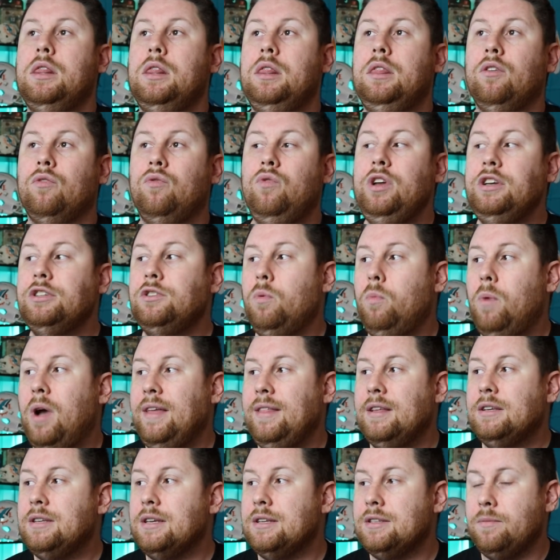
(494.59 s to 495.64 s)
the reason why
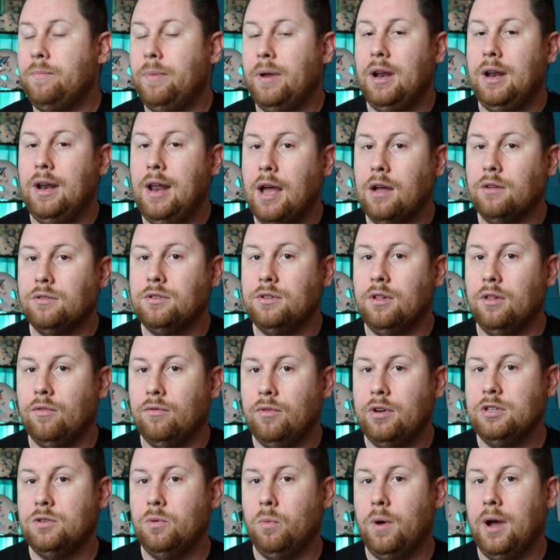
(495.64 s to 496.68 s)
this hasn't been announced and the
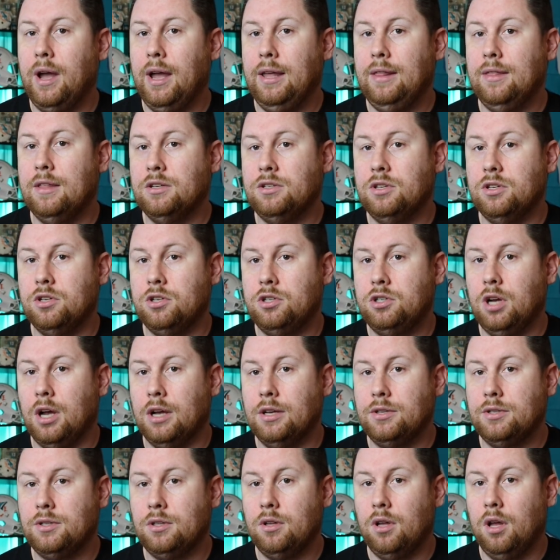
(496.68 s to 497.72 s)
reason why this is
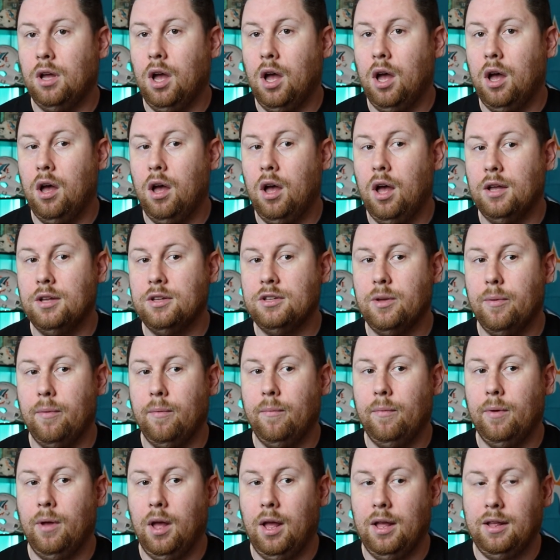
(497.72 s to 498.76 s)
just,
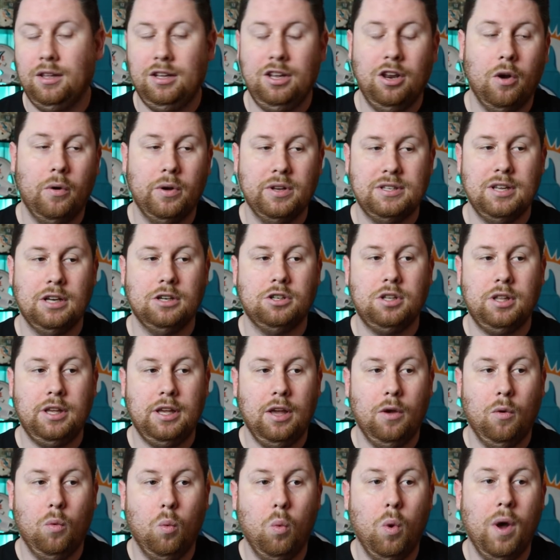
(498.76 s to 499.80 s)
you know,
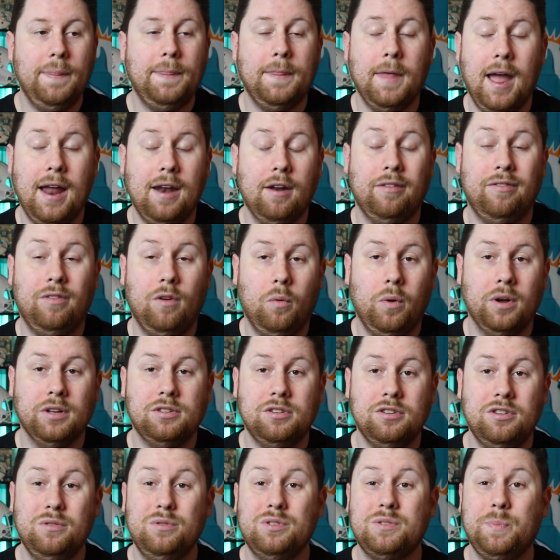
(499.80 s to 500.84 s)
essentially what the N F L wants
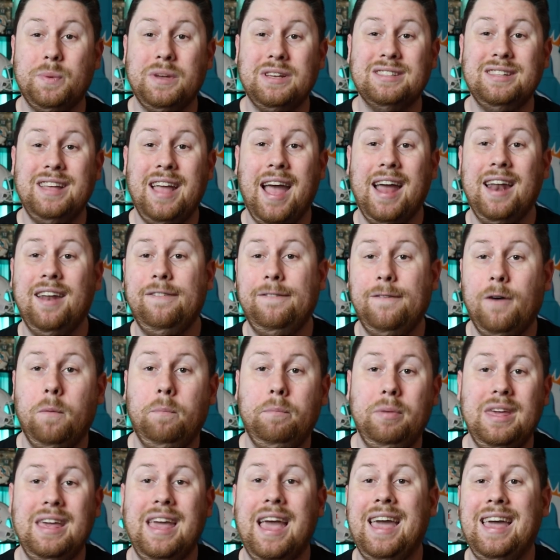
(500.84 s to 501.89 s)
to do is because the N F L
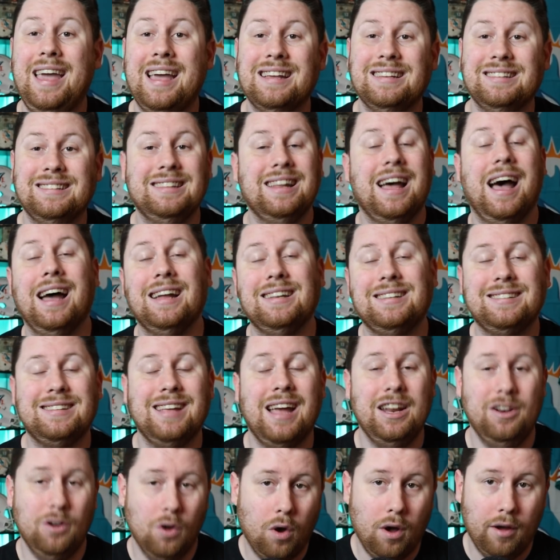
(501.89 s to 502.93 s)
P A has not
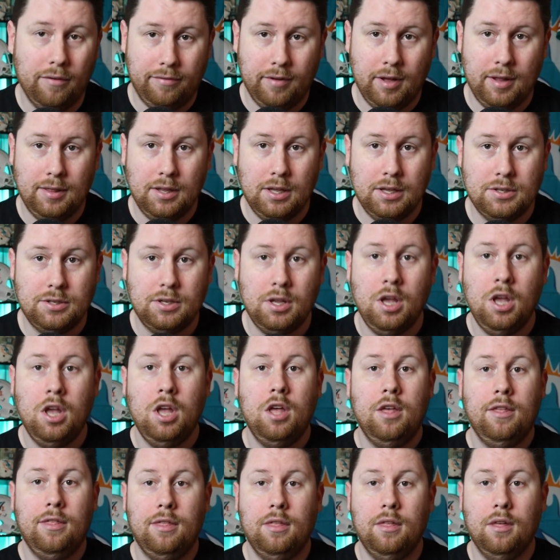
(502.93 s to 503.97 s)
signed off on this.
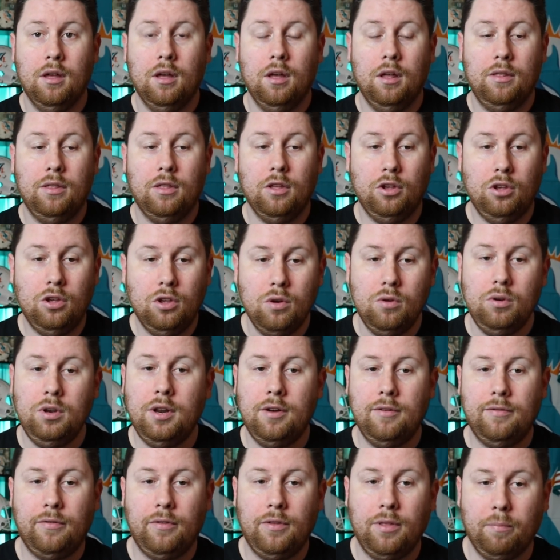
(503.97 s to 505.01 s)
The, the
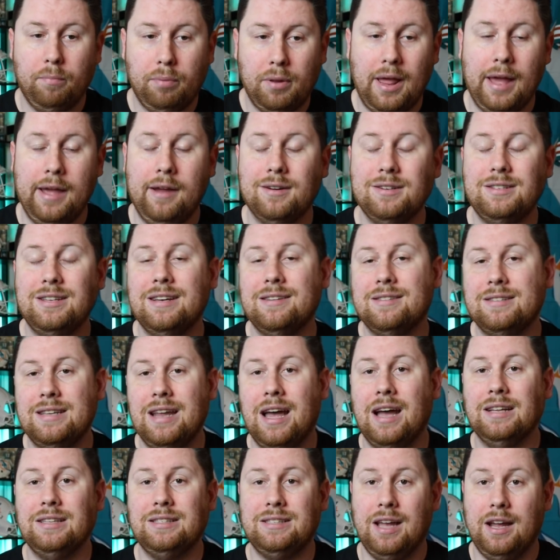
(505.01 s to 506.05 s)
union for the players has
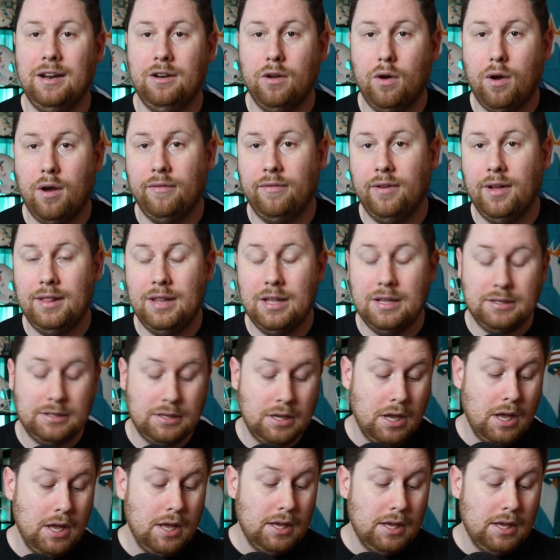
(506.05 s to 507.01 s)
not signed off on this.